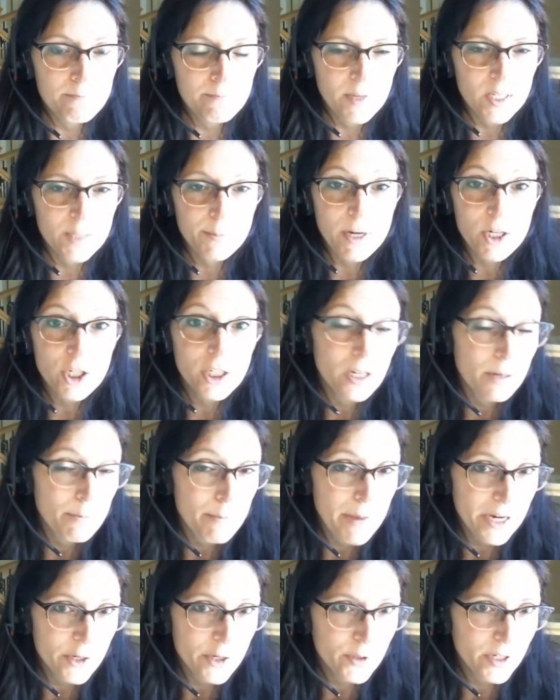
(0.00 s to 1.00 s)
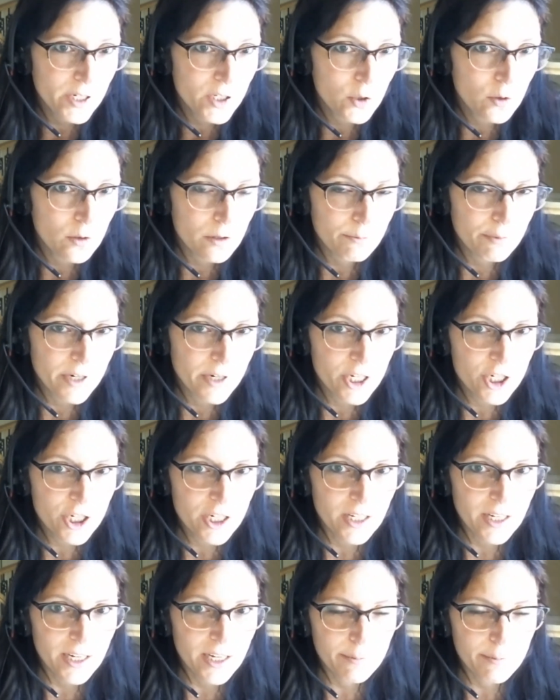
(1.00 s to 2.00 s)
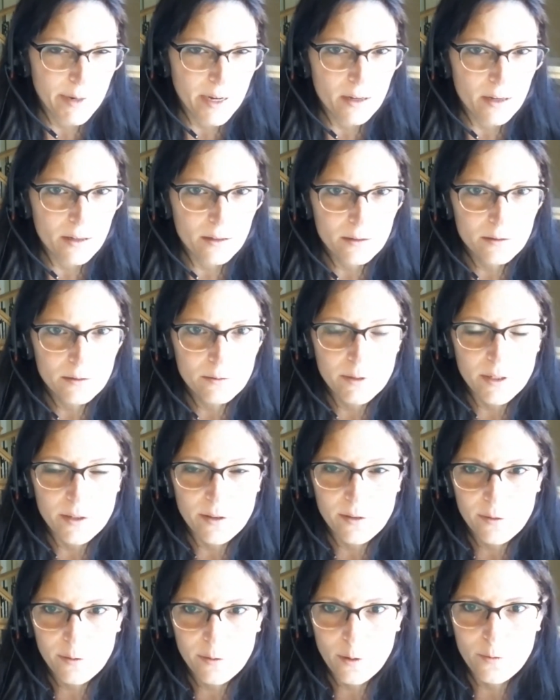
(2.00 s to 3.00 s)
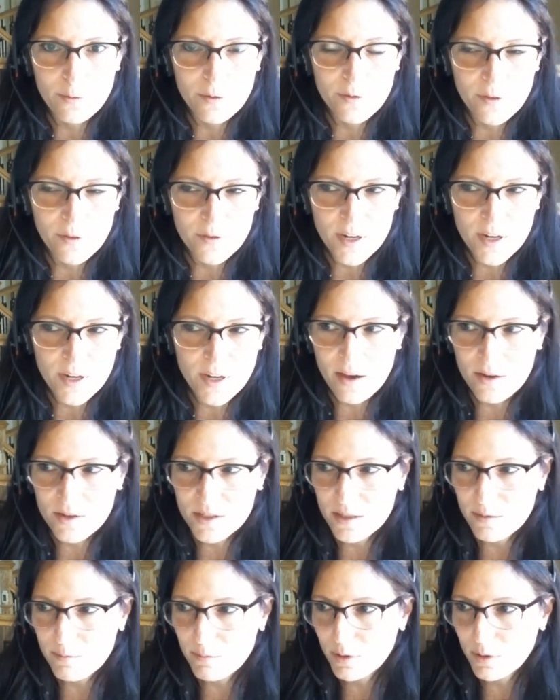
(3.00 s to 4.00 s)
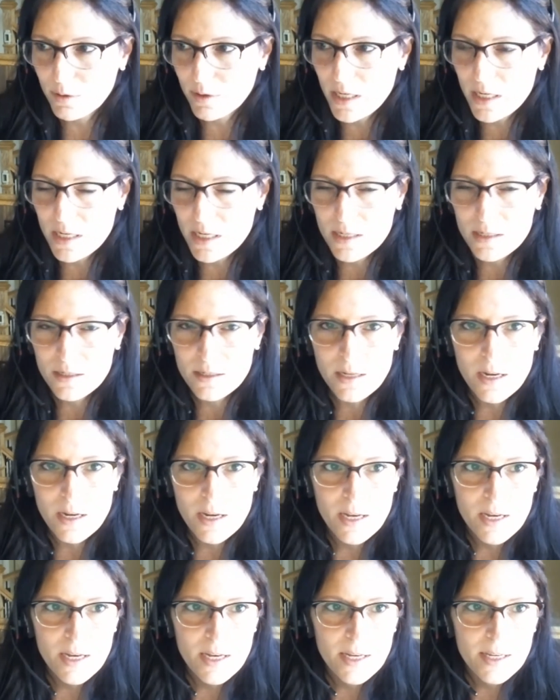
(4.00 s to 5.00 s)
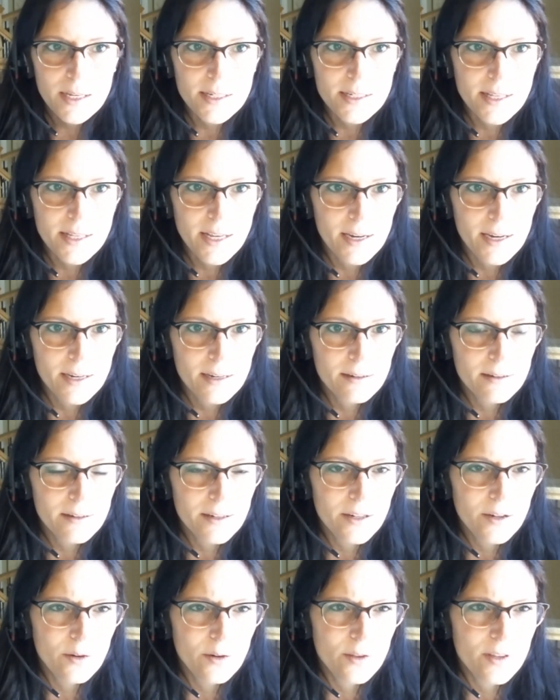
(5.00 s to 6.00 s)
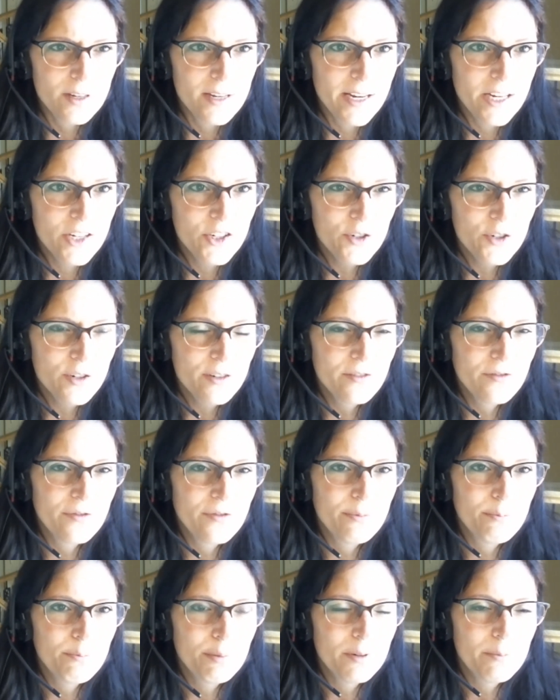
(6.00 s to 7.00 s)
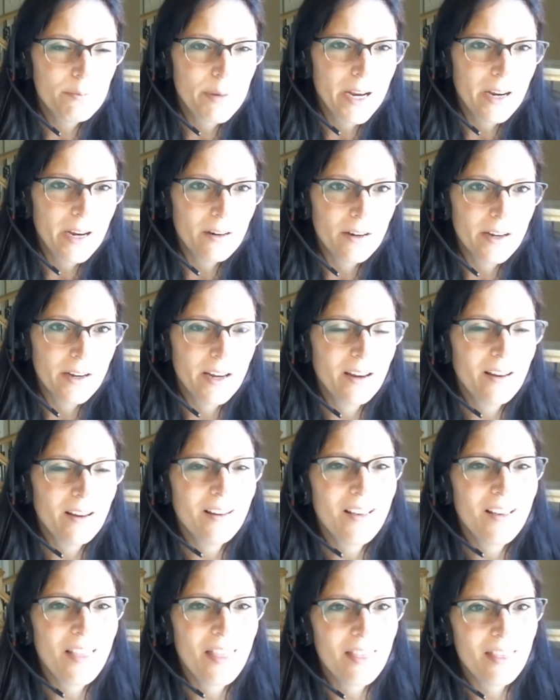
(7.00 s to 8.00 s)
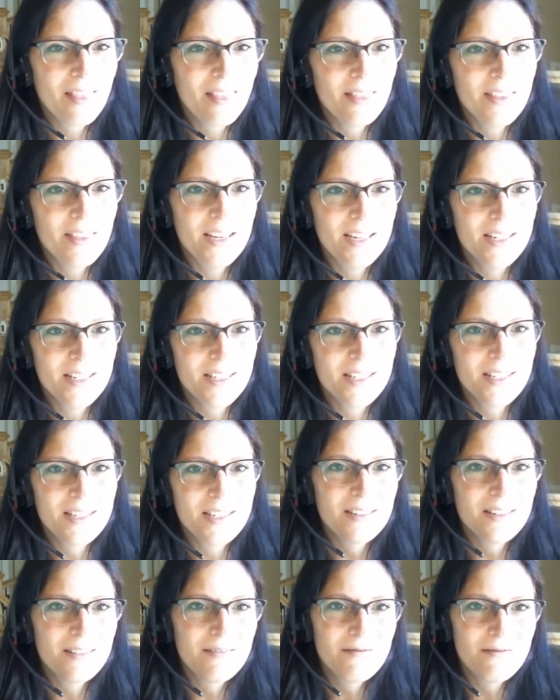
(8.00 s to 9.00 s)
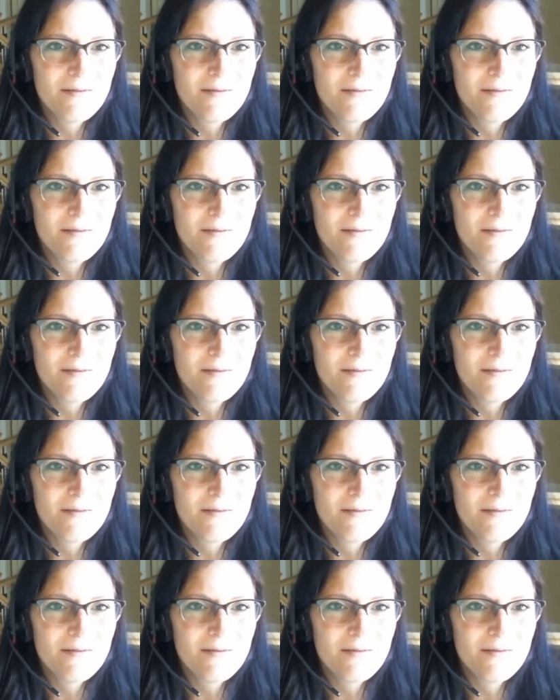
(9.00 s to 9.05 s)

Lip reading: especially in a matrix corporation like Bell with over 50,000 employees, is that, the nature of preparing these